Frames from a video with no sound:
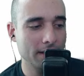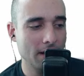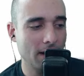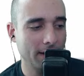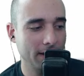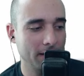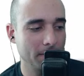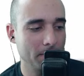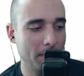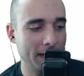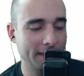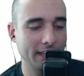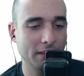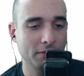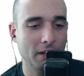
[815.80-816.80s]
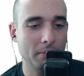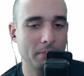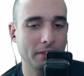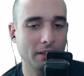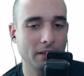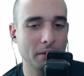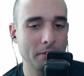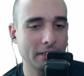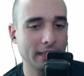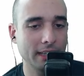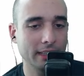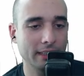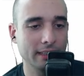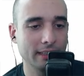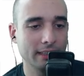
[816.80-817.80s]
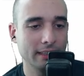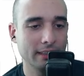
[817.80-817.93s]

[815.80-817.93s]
talking myself up. So I was like,